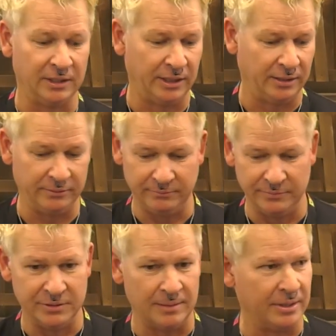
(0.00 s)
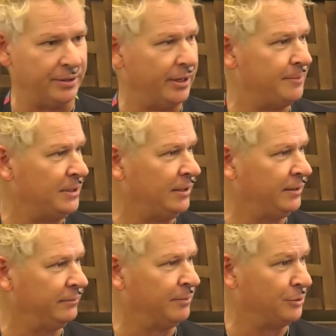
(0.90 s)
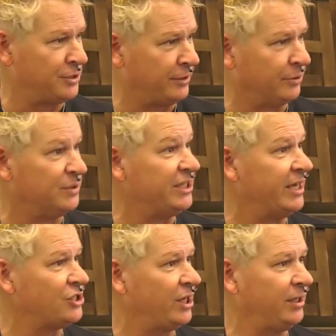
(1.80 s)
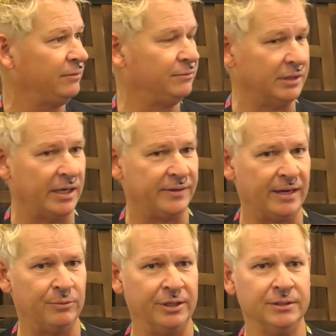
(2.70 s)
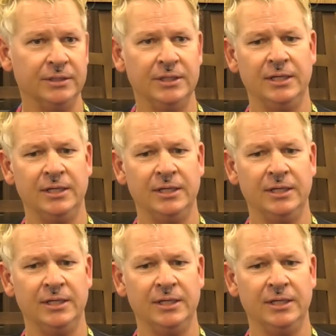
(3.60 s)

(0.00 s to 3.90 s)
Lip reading: the nut butter IP, in particular with DHA. You like that one?